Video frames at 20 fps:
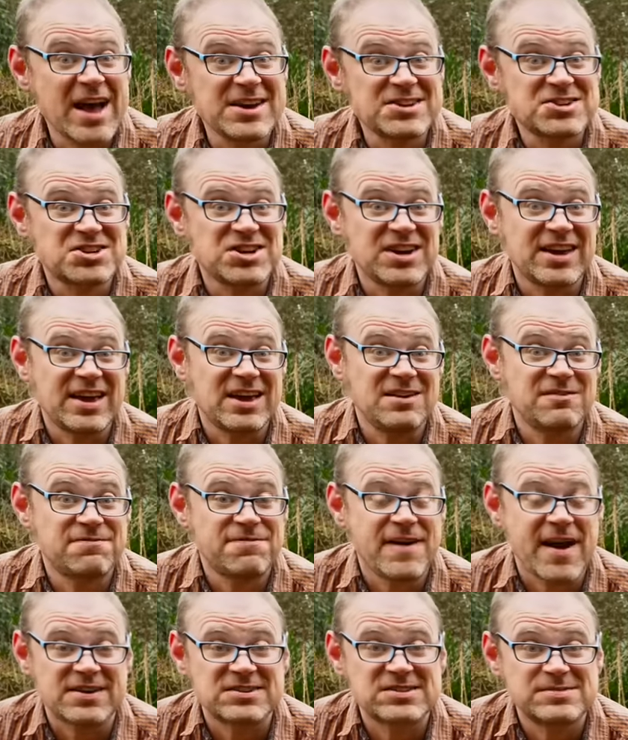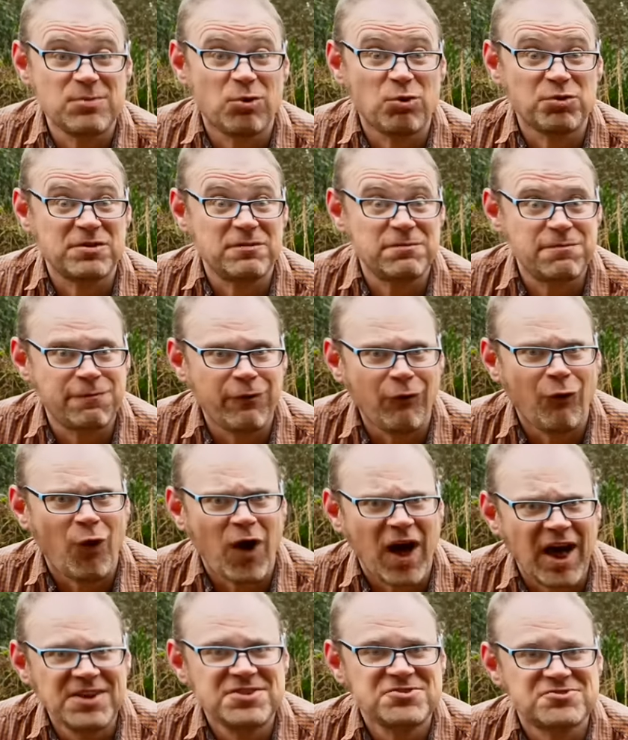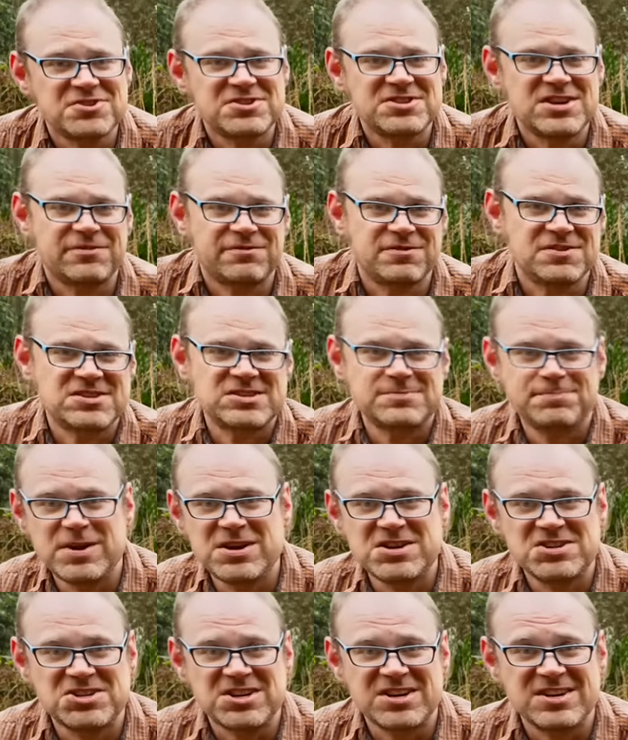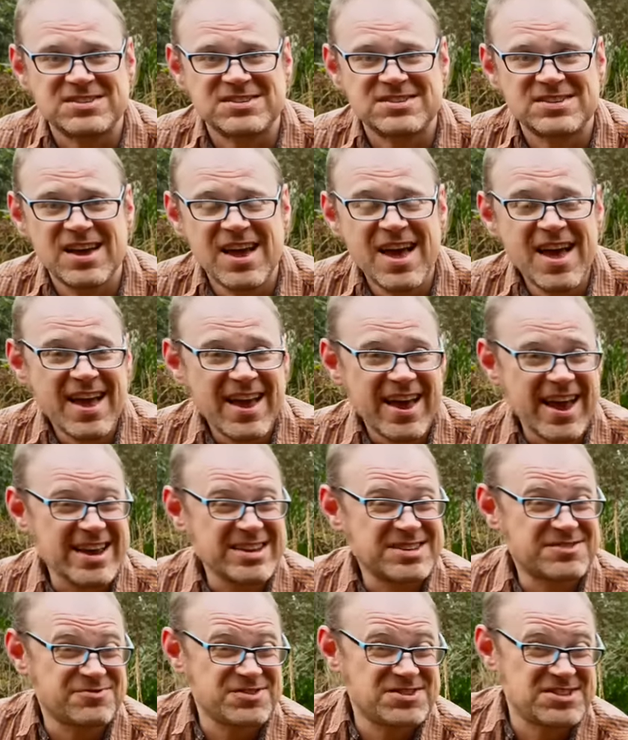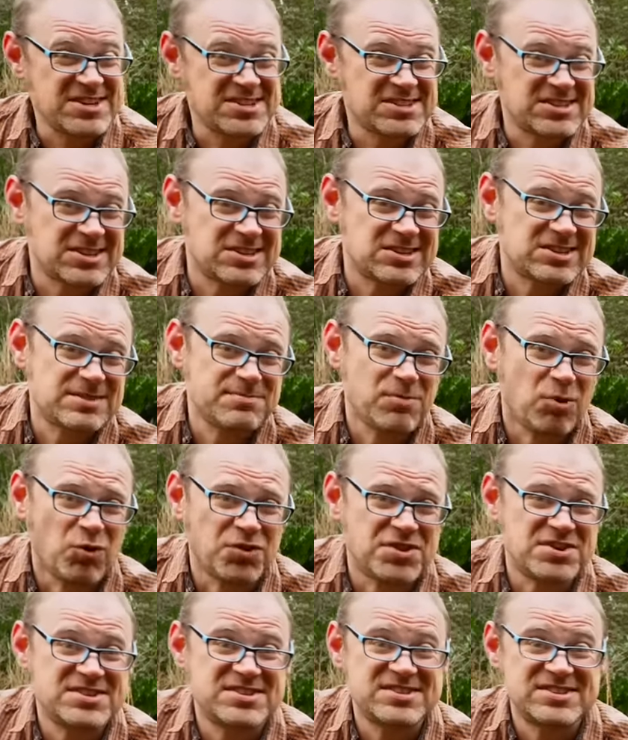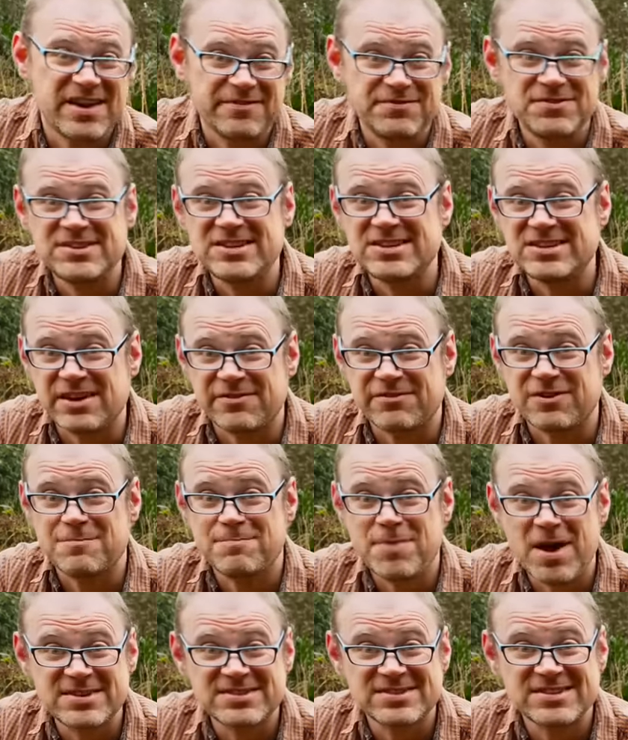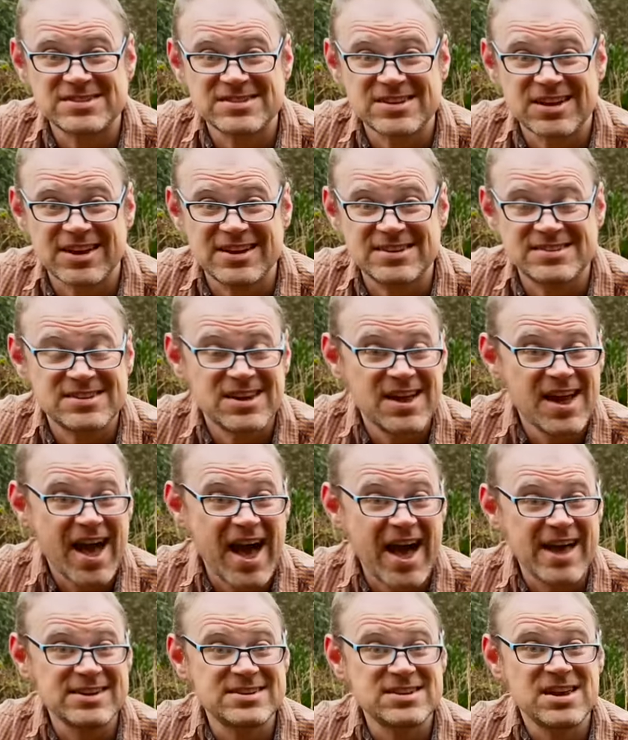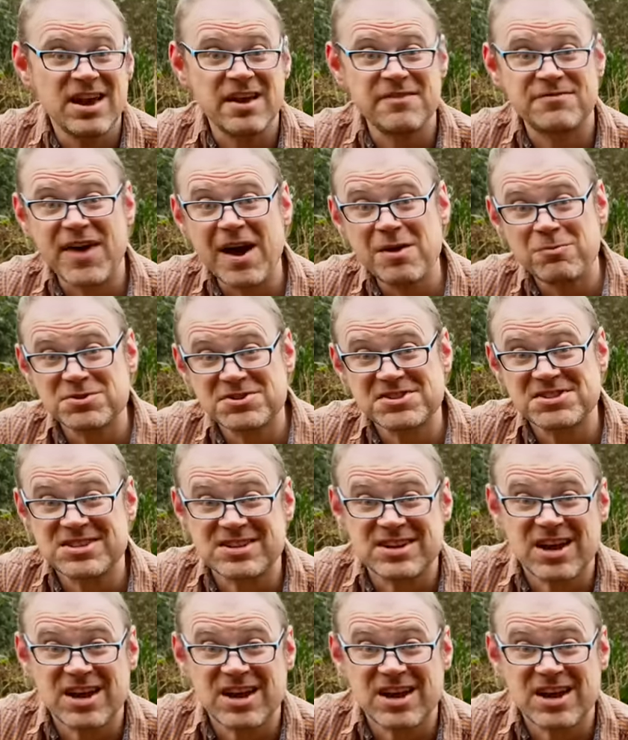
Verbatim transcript: actually infects more than 400 different species. It's resistant to more than 70 different pesticides and, if that wasn't